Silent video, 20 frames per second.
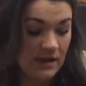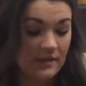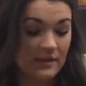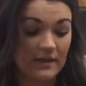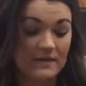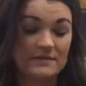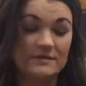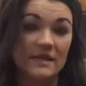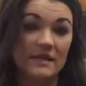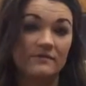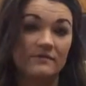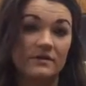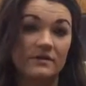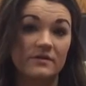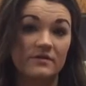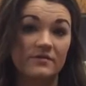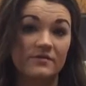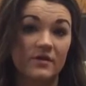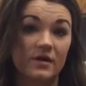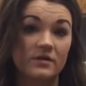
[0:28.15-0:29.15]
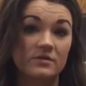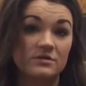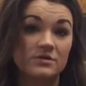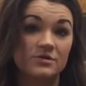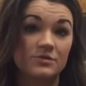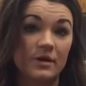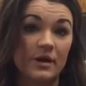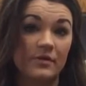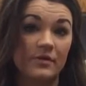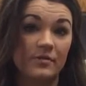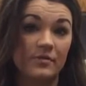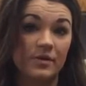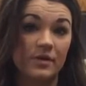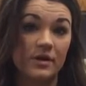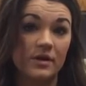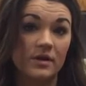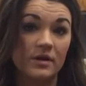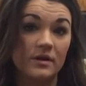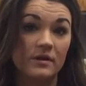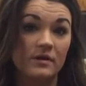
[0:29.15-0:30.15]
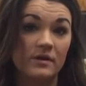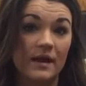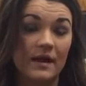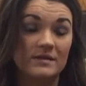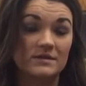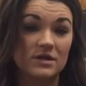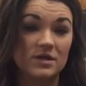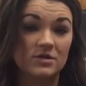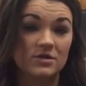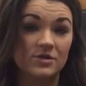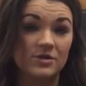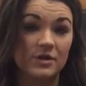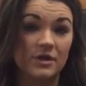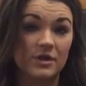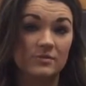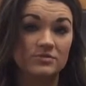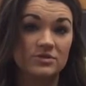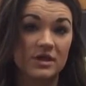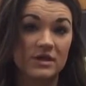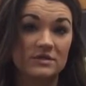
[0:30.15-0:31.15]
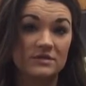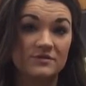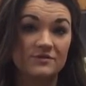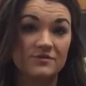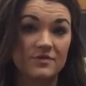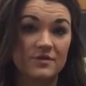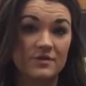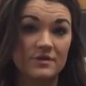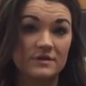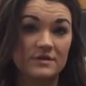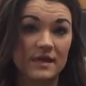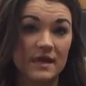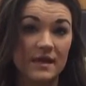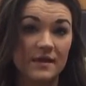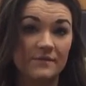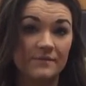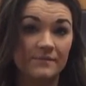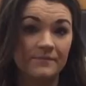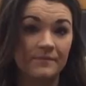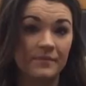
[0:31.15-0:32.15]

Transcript: that David felt throughout the book as our learning objective for the day.